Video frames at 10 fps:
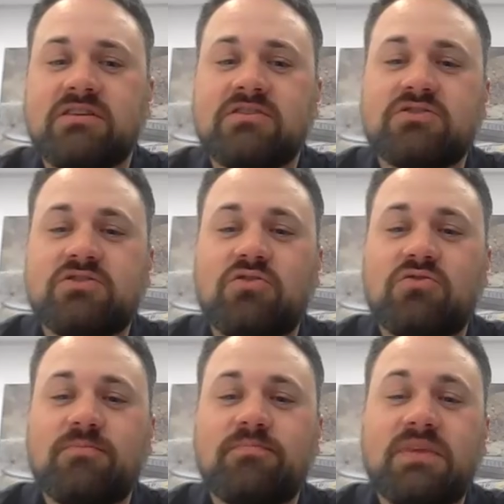
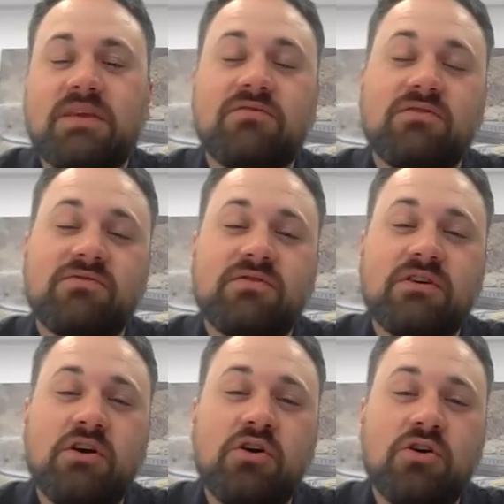So if you've
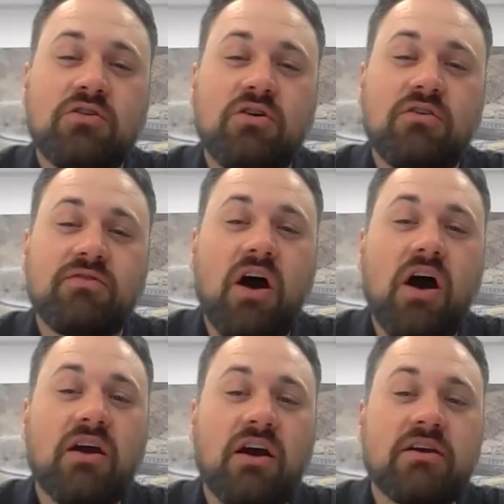heard of
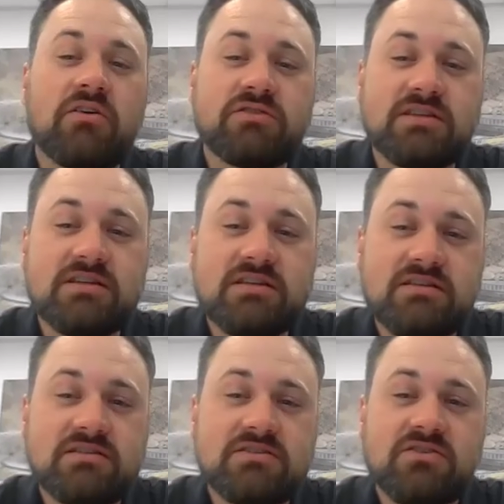IIoT,
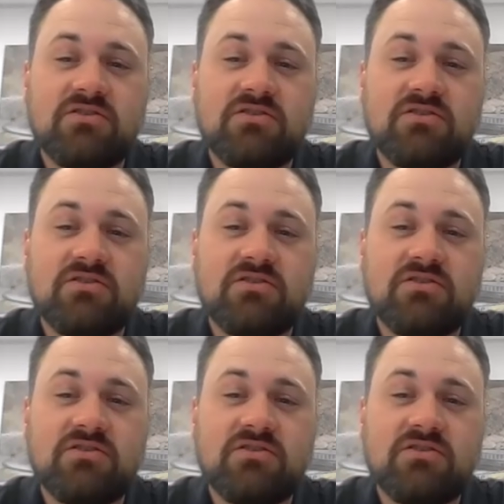so